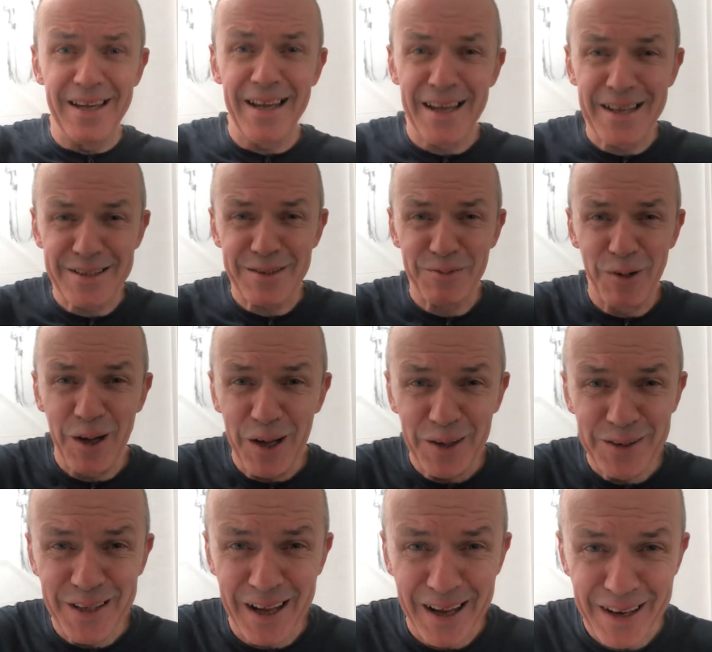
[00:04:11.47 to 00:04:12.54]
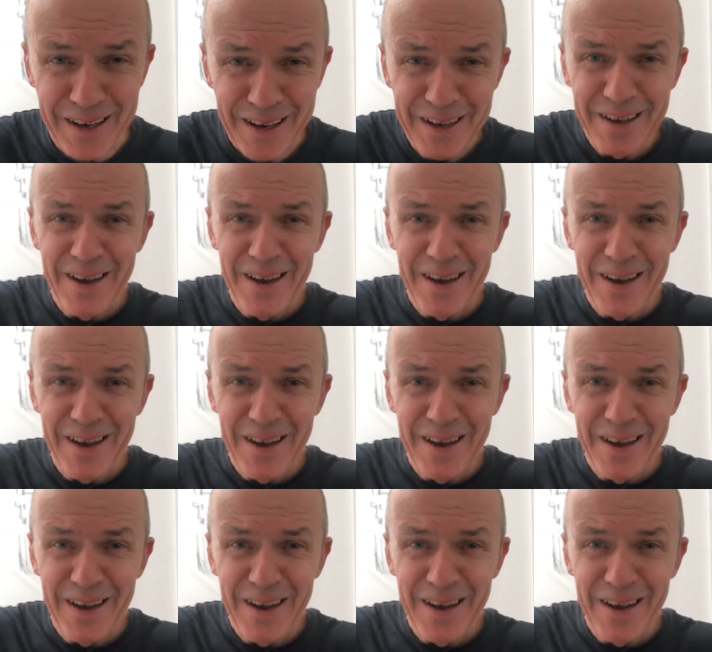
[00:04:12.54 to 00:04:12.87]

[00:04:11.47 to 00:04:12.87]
Yes, well done.